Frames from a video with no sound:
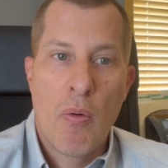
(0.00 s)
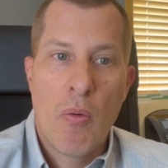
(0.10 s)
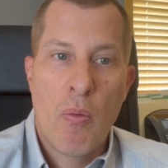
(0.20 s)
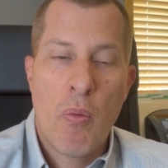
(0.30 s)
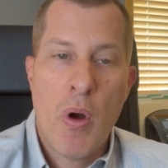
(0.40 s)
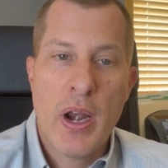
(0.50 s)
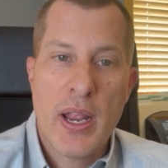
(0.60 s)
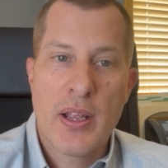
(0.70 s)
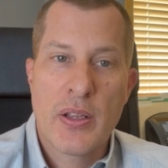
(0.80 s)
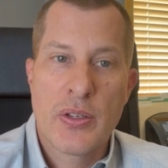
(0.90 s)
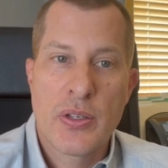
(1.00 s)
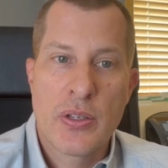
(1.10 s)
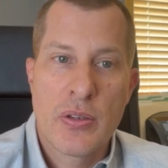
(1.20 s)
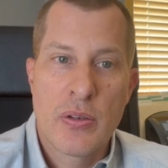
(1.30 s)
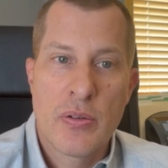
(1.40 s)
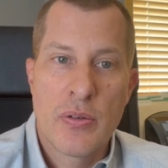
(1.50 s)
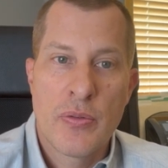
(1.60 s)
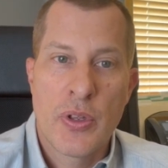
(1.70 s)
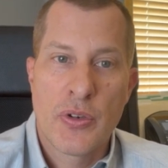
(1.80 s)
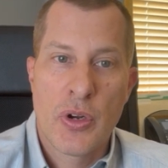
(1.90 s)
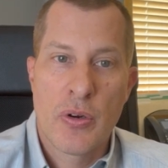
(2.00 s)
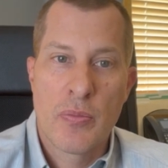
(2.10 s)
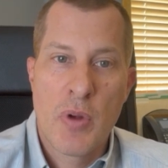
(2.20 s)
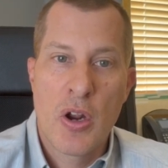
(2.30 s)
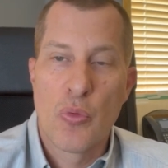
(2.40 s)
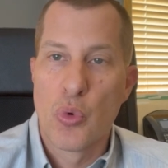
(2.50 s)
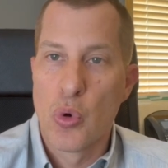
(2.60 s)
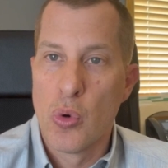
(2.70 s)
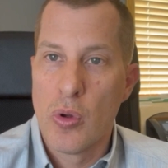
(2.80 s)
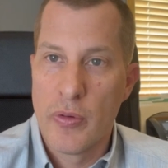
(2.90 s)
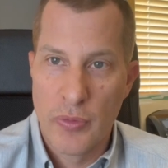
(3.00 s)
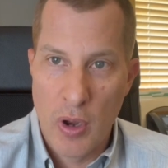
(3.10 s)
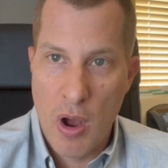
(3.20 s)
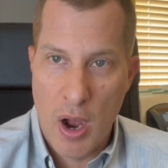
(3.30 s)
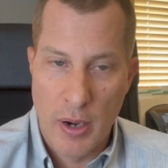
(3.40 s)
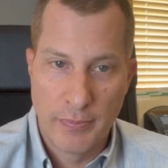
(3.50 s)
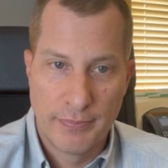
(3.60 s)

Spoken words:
What is the term rule of law?